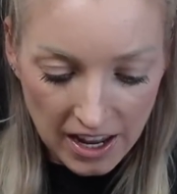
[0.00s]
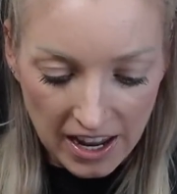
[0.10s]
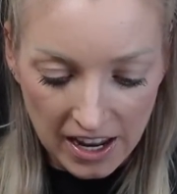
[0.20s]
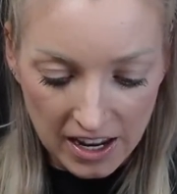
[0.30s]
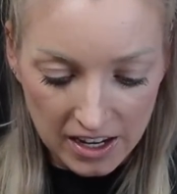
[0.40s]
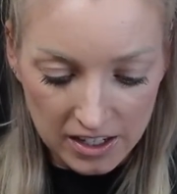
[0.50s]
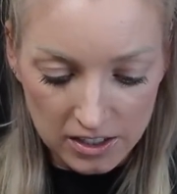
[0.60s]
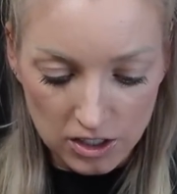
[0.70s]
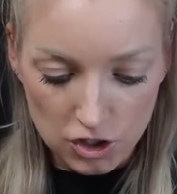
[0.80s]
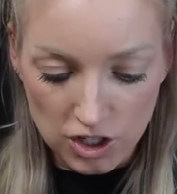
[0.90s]

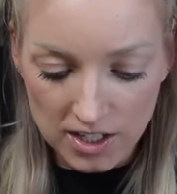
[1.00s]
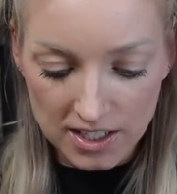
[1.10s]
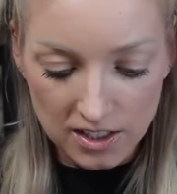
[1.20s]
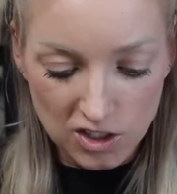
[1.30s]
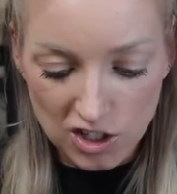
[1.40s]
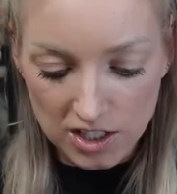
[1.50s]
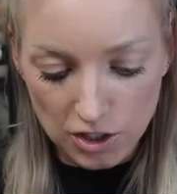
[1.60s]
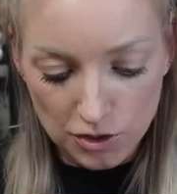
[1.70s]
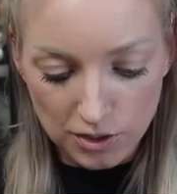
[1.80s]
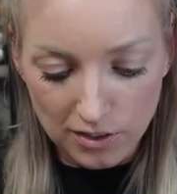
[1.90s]
and she said that she
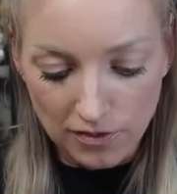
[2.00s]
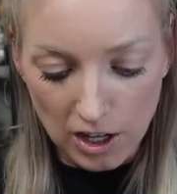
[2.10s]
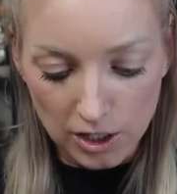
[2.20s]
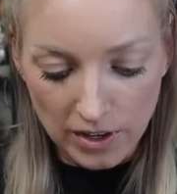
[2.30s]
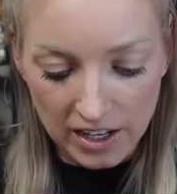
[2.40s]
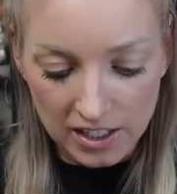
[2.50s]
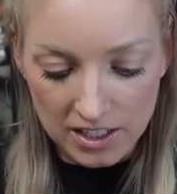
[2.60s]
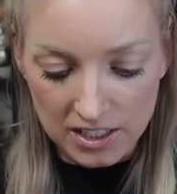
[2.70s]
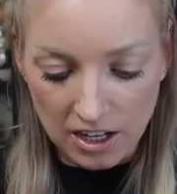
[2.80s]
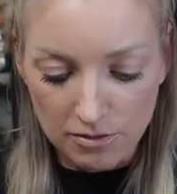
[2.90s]
doesn't usually follow Eckie
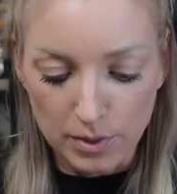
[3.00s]
stuff,